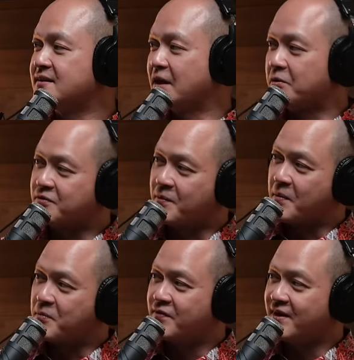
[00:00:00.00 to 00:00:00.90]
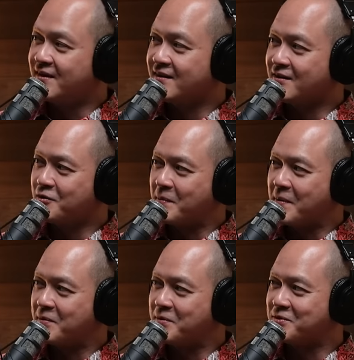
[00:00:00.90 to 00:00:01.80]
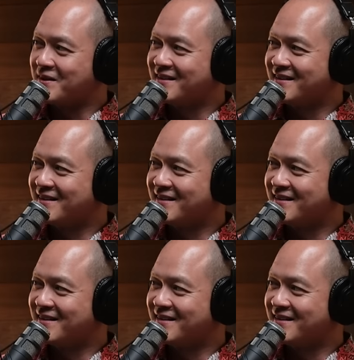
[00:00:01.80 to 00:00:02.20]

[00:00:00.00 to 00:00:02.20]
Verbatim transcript: That oh, was yes. from a movie. Do you remember which one?